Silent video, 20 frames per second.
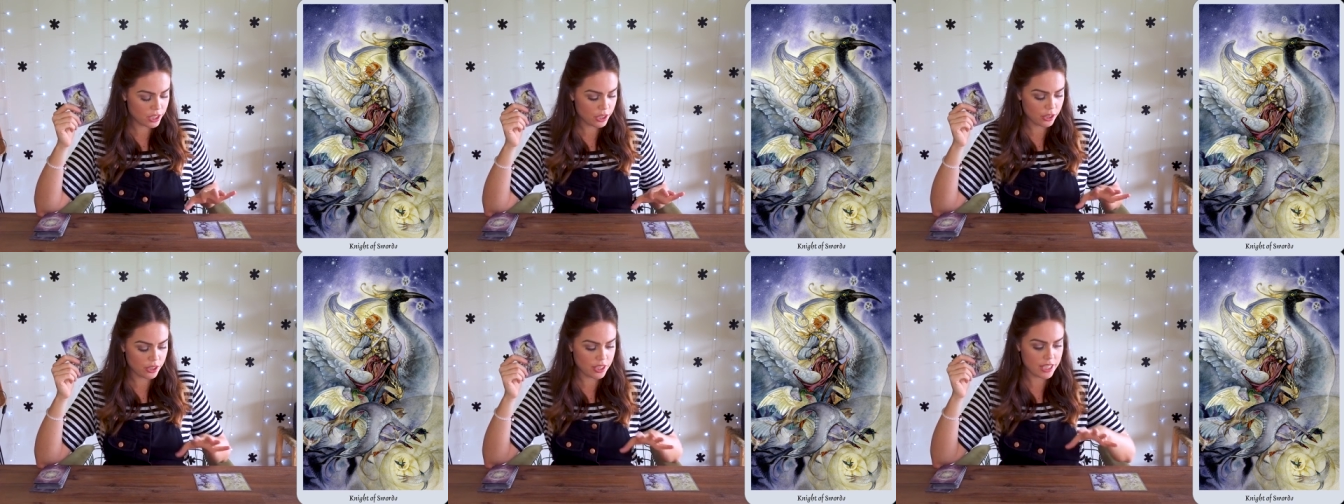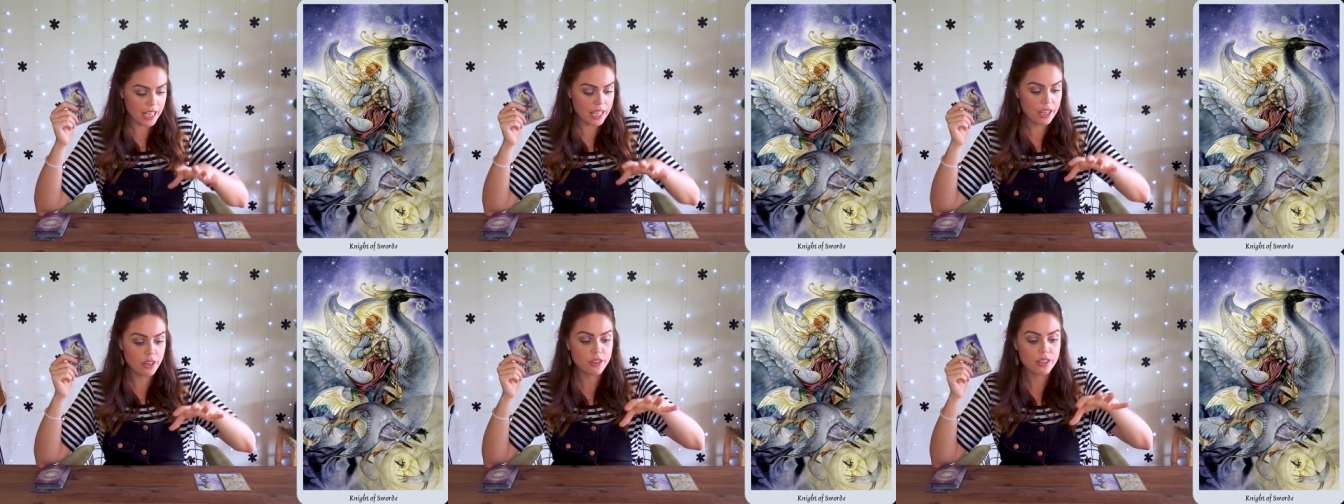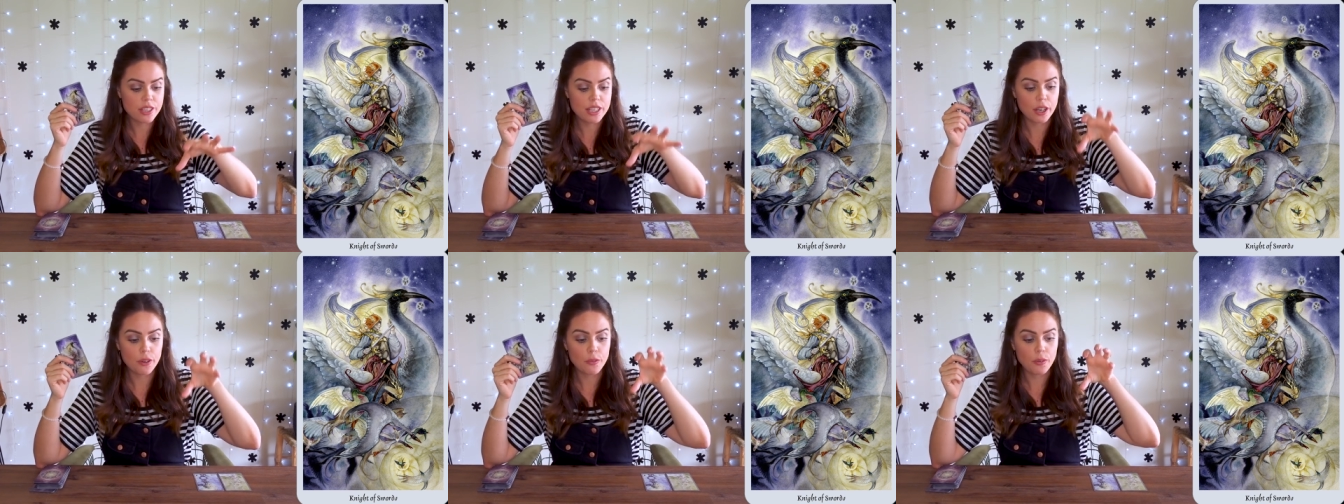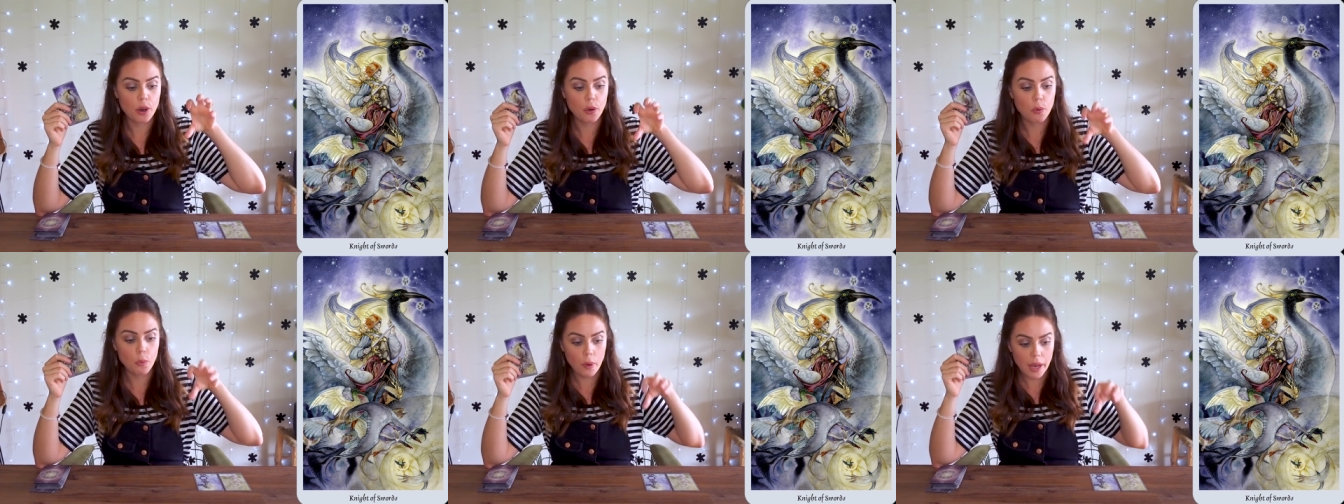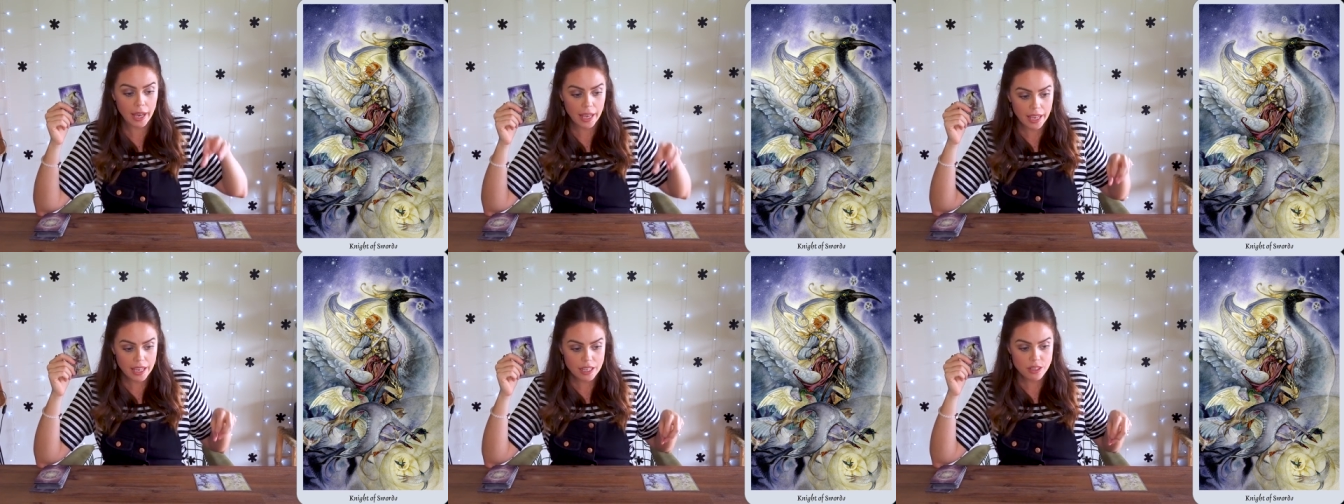you know, take yourself
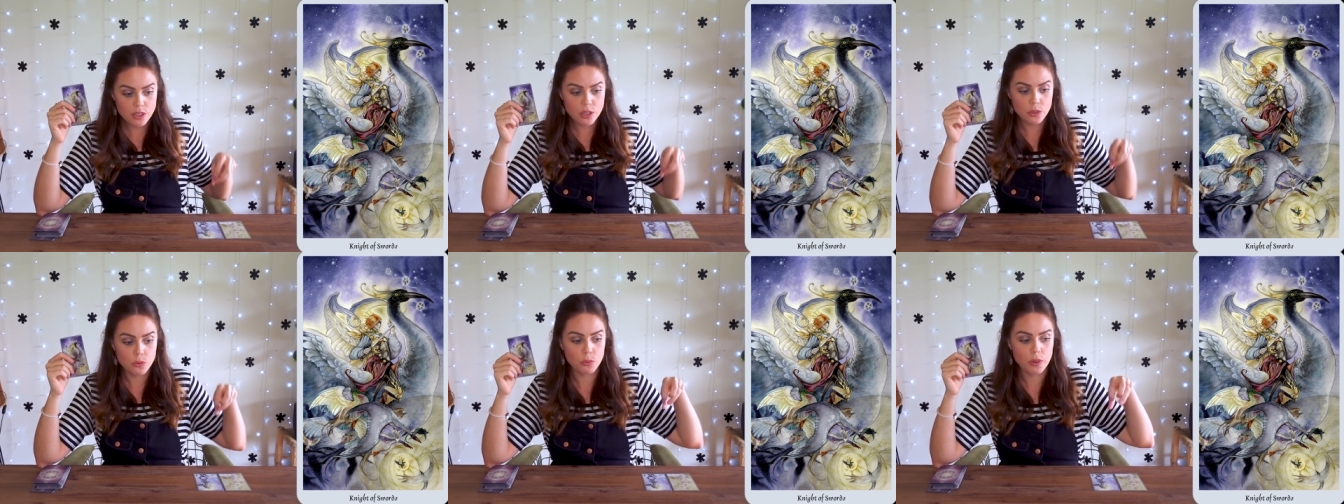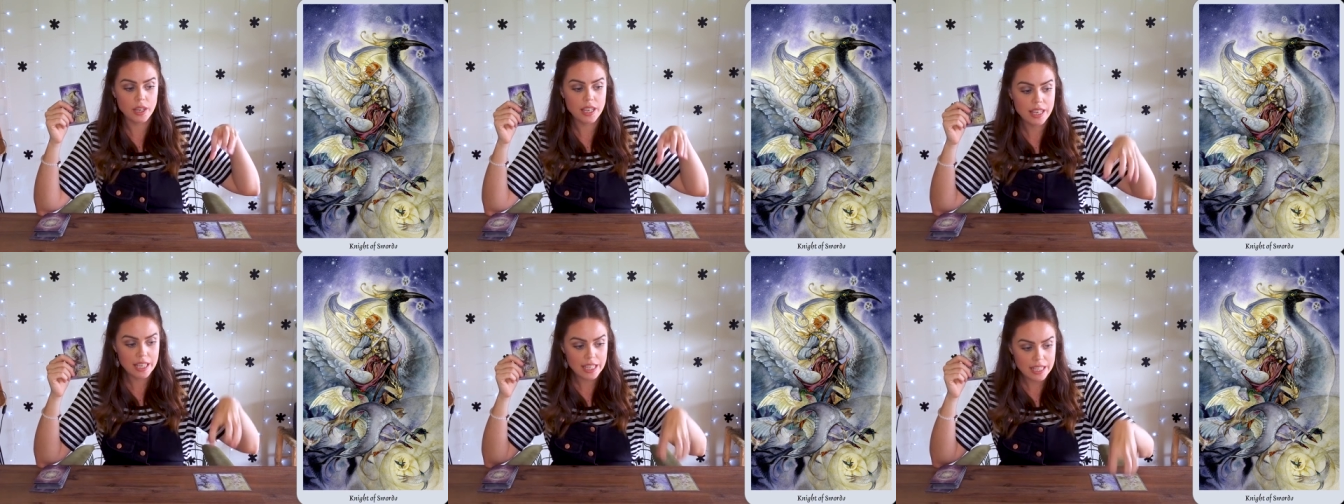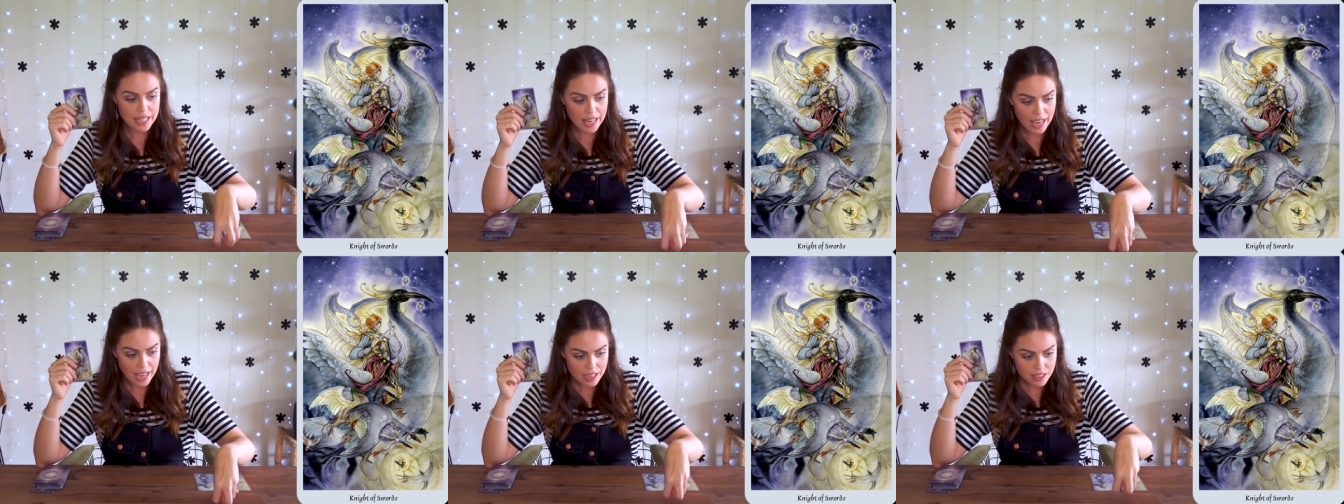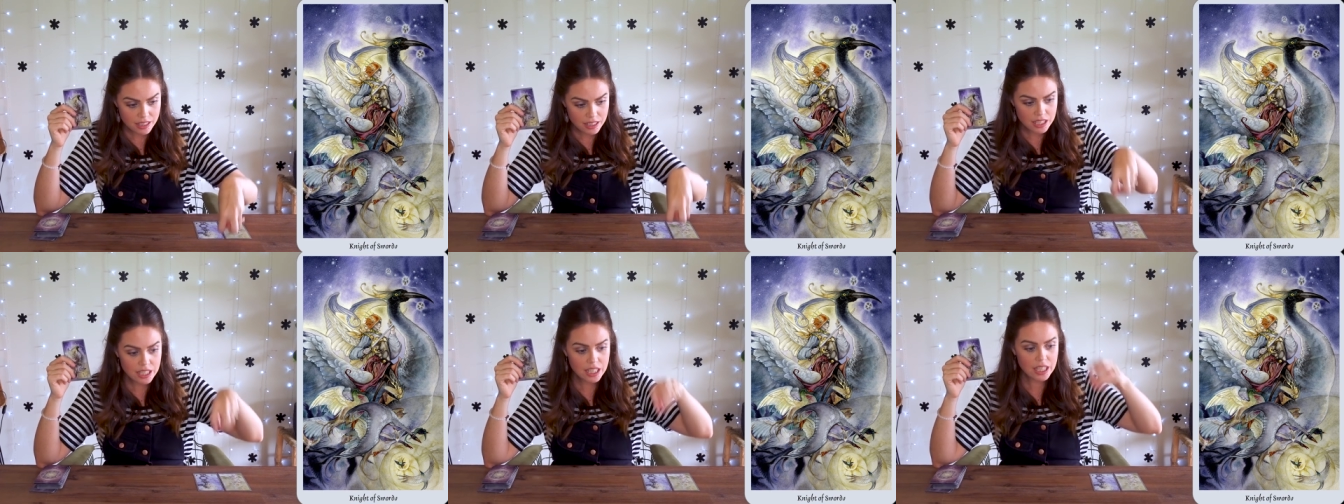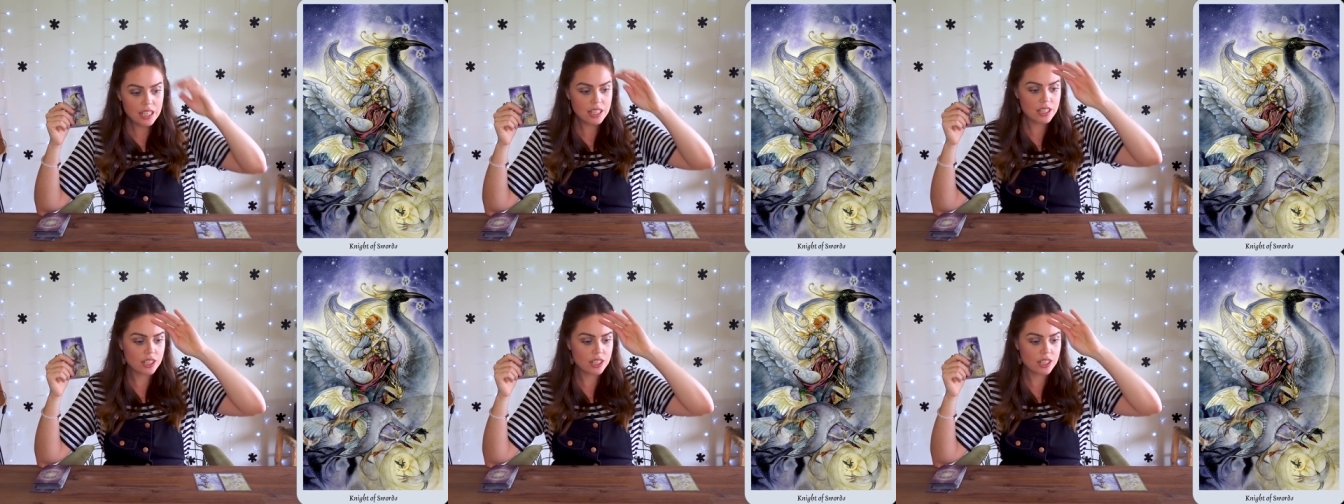away, to reconnect,